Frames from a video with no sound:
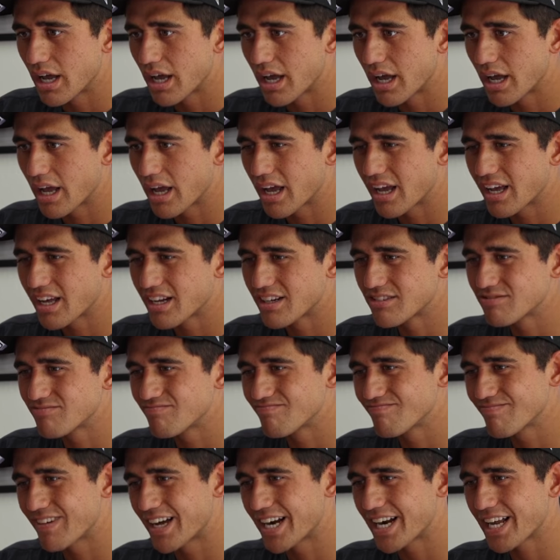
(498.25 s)

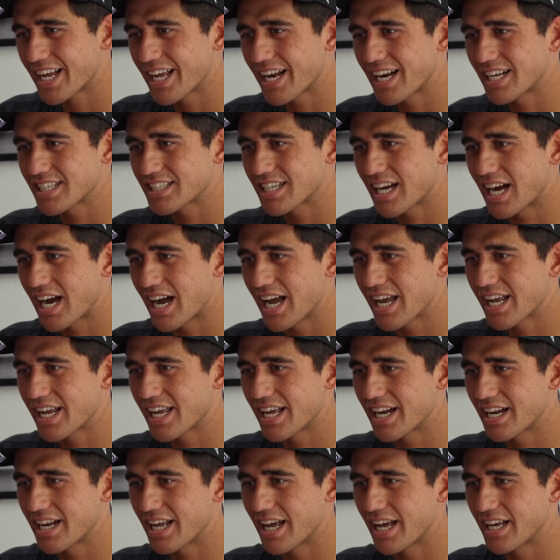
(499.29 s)
And I didn't get as high and
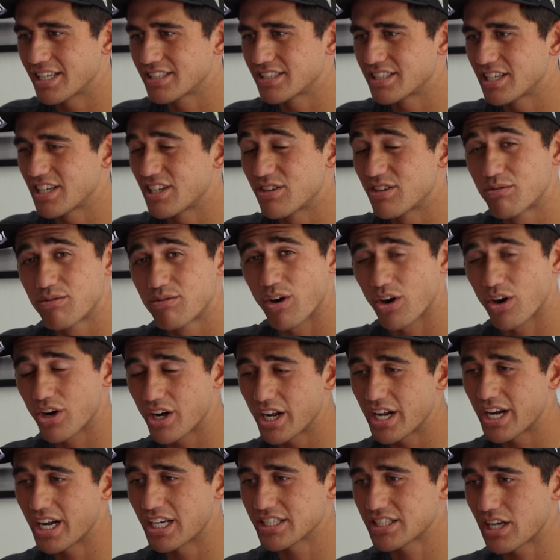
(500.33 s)
get as
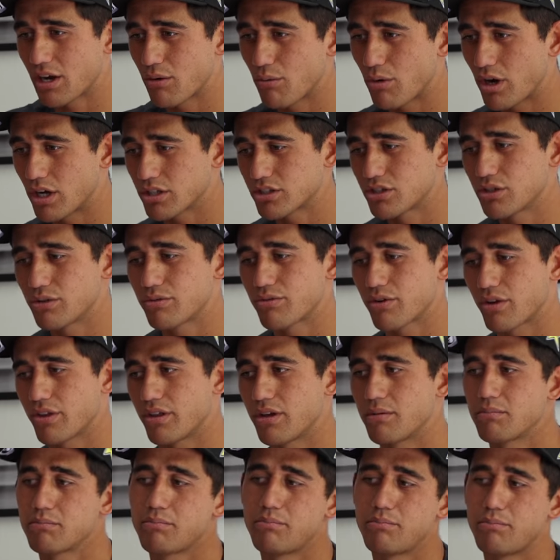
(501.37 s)
inverted as I want to for
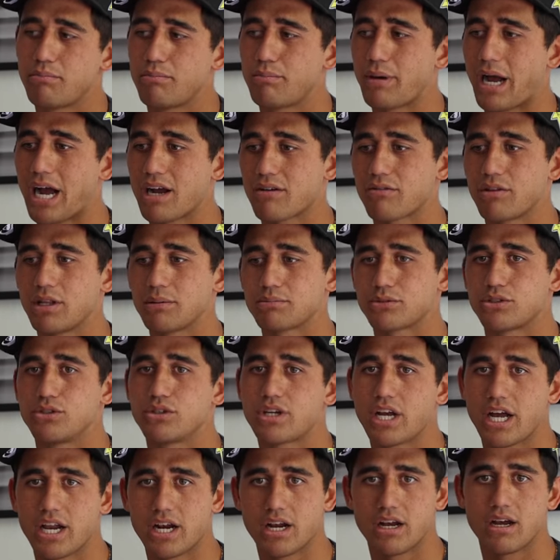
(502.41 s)
the backflips. You
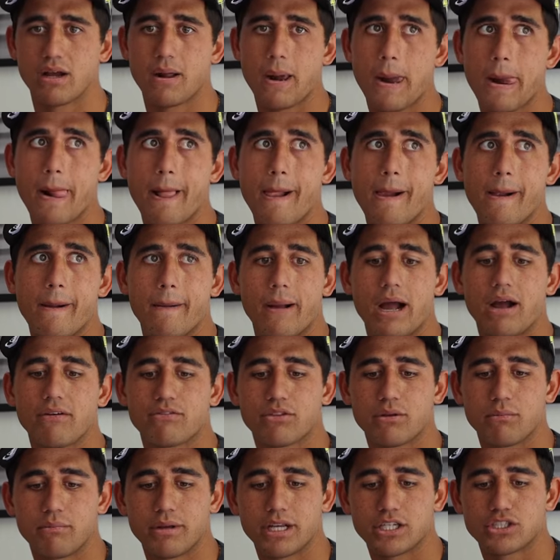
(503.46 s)
kind of
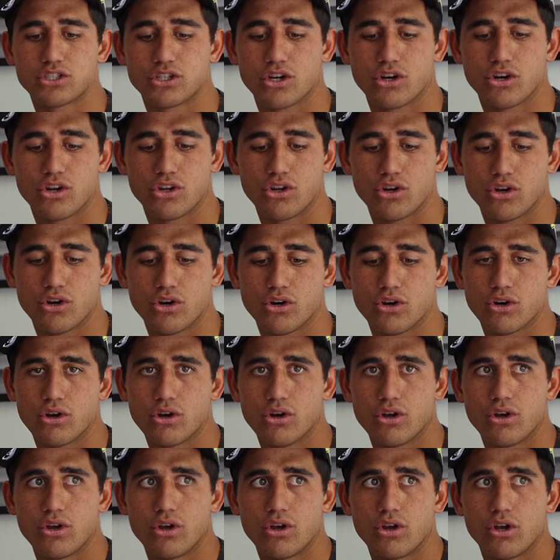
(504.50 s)
have to make sure you're
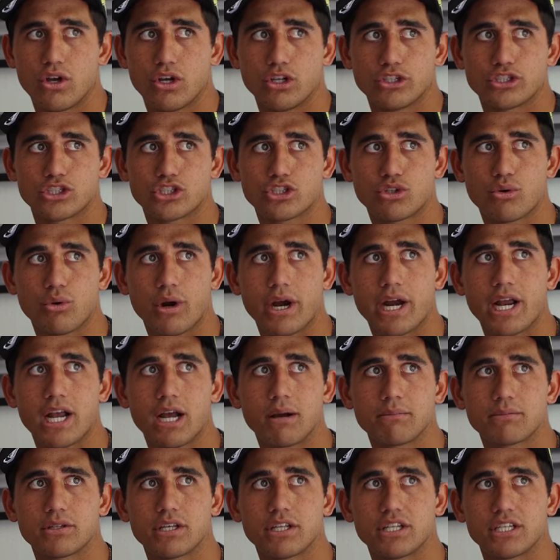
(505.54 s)
squaring
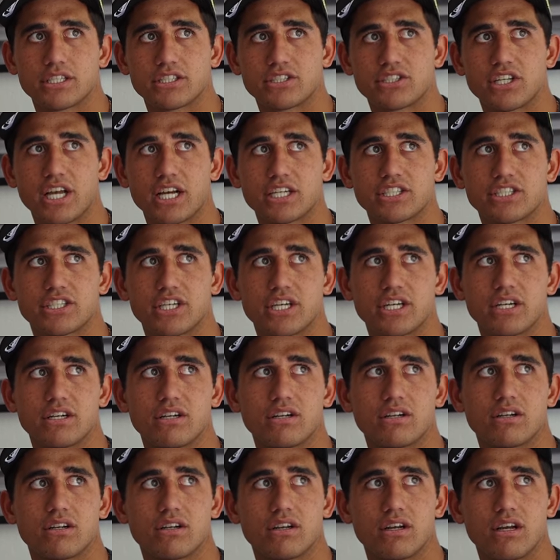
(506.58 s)
up to the
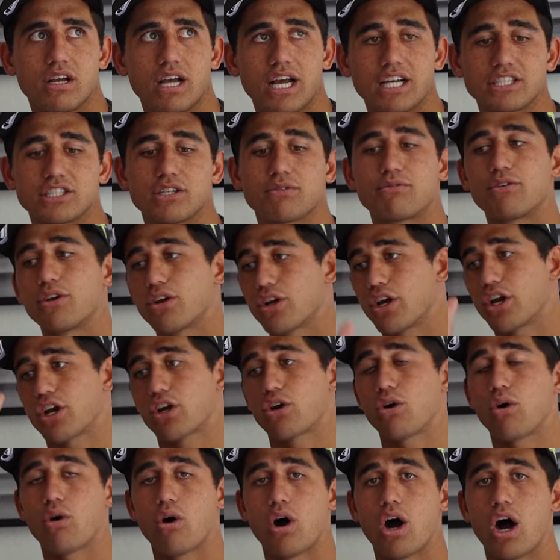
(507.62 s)
section as if you're gonna
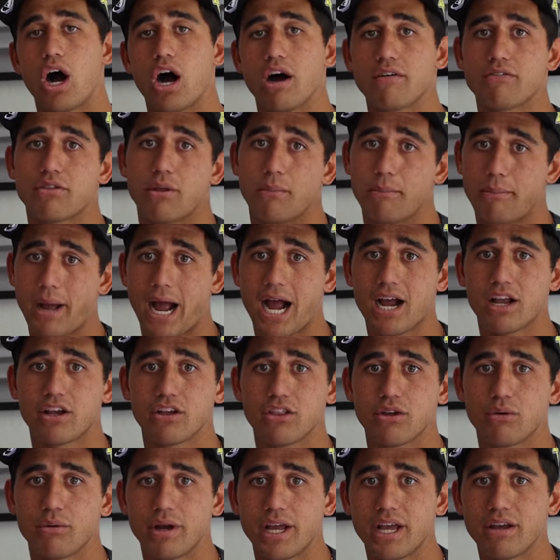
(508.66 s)
go off the back
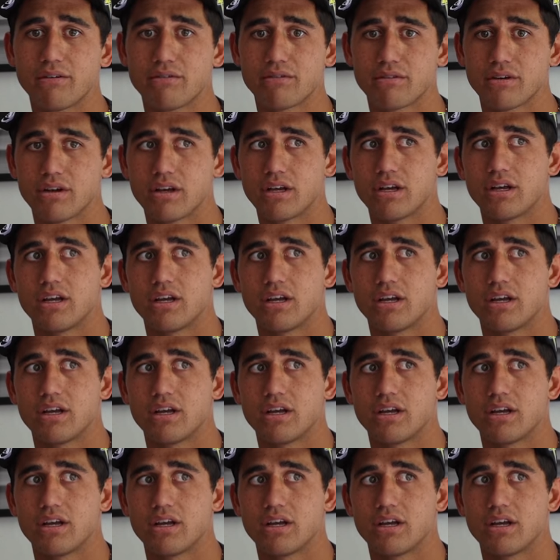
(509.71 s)
of the wave.